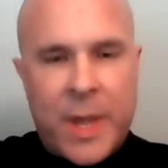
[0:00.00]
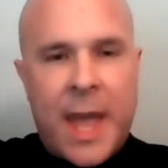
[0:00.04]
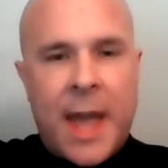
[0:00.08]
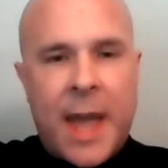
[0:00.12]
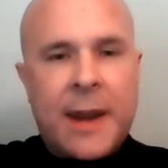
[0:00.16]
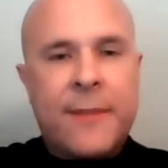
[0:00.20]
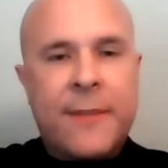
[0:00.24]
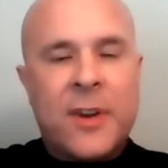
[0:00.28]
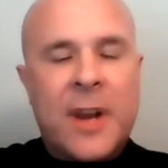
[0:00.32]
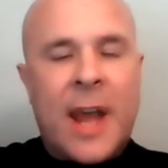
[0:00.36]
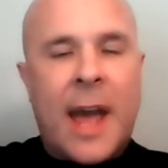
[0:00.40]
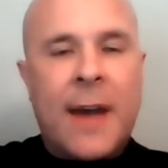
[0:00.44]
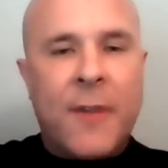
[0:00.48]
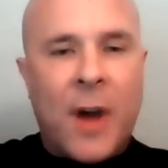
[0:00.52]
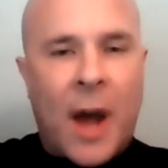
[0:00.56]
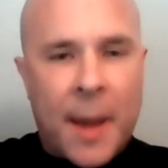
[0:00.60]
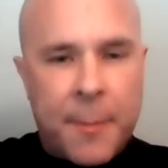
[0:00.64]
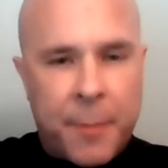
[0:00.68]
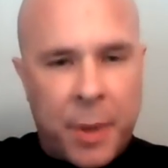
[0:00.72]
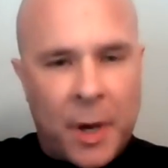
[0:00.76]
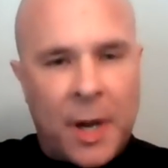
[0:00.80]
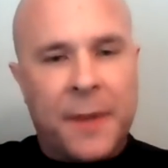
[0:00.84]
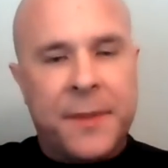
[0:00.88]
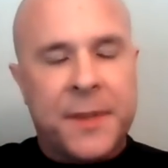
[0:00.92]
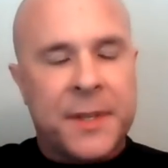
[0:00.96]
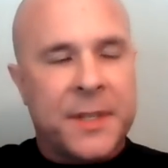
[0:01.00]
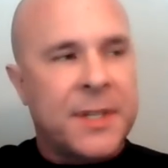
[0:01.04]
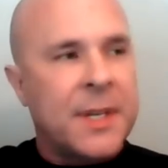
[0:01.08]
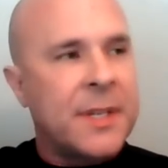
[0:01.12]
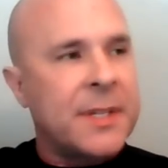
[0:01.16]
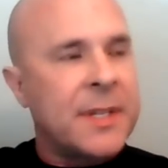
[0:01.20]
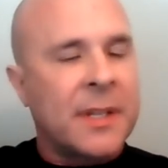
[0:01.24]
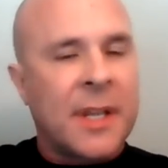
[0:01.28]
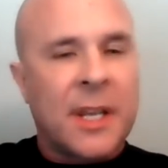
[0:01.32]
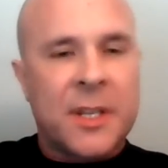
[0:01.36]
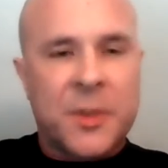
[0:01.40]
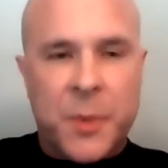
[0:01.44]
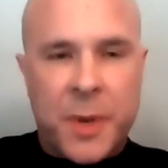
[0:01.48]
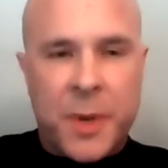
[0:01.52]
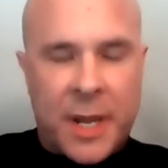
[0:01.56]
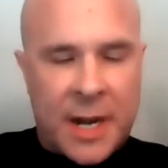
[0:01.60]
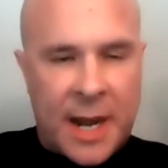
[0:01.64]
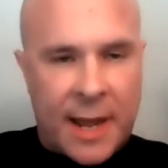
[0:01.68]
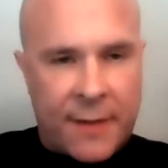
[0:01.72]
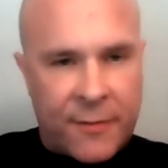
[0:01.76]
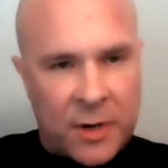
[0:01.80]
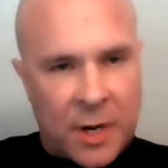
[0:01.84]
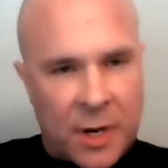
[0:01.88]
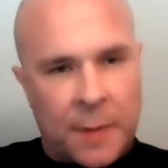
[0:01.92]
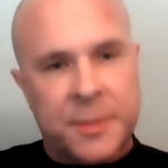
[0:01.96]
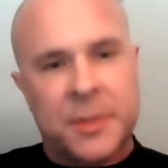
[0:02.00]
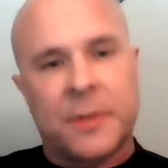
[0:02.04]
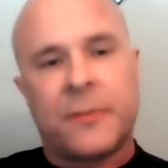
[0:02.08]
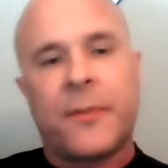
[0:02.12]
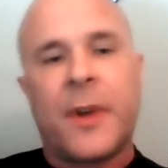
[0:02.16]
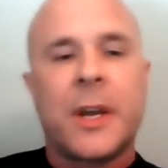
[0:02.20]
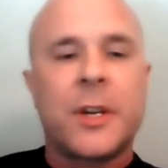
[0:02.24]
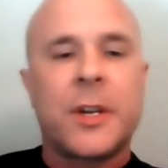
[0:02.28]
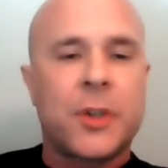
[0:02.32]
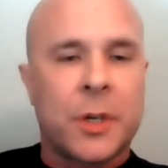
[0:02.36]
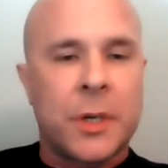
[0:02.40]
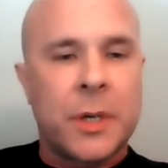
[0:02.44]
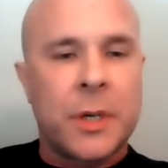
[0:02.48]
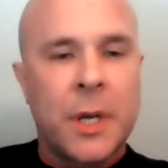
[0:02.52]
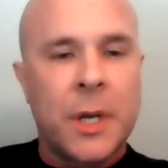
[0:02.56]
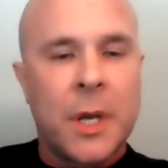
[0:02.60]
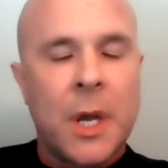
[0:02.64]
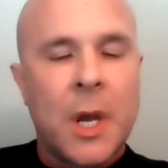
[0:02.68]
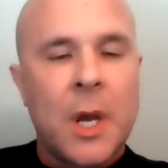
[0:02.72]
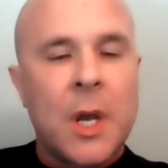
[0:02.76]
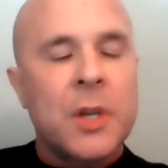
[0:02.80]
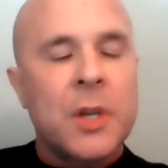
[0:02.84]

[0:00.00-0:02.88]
We can't even have a hypothesis unless we can have an observation.